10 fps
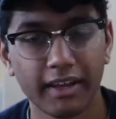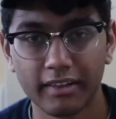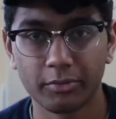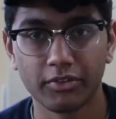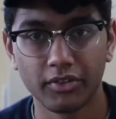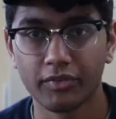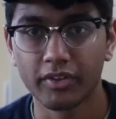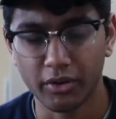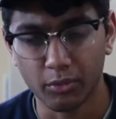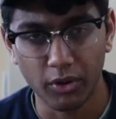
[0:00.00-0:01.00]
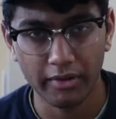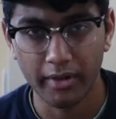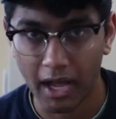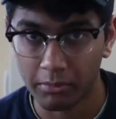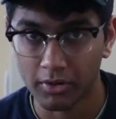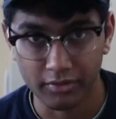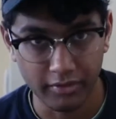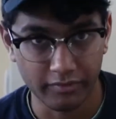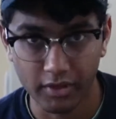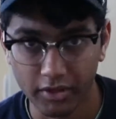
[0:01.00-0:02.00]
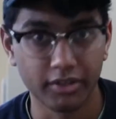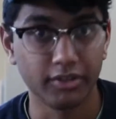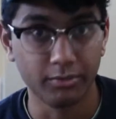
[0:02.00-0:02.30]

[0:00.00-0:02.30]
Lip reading: And specifically what I personally feel like you